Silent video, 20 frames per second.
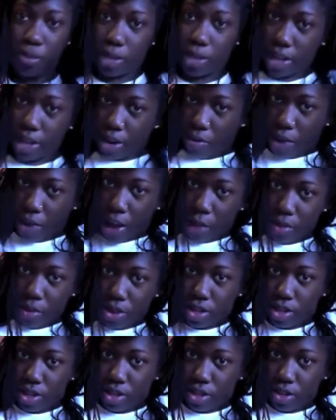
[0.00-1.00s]
around
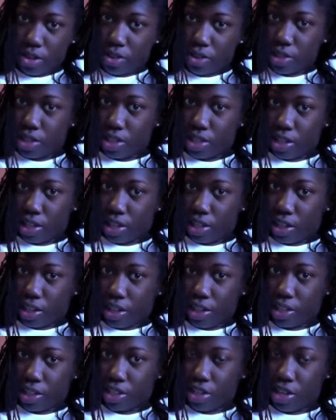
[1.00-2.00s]
with it a little until it
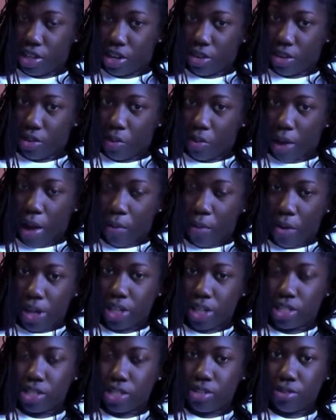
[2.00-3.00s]
looks, you know, the way I
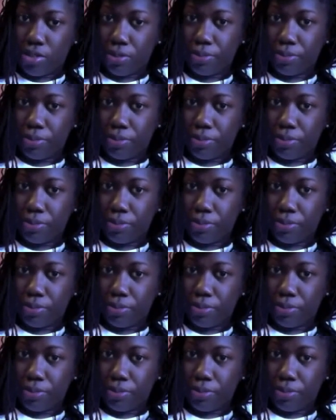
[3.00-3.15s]
want it to.